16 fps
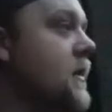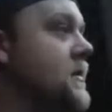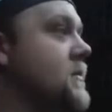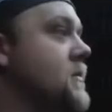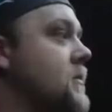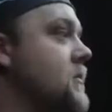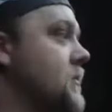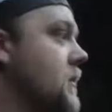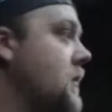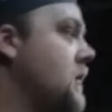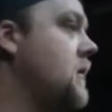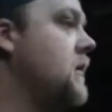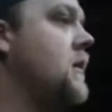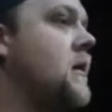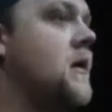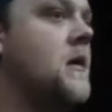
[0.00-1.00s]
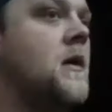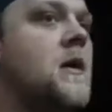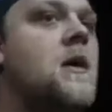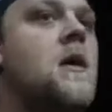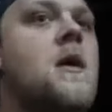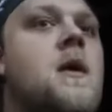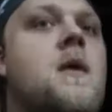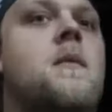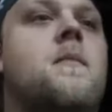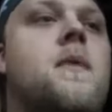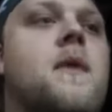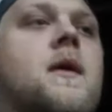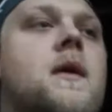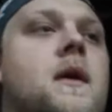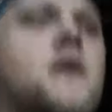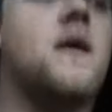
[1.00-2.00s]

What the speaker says: that's for sure. But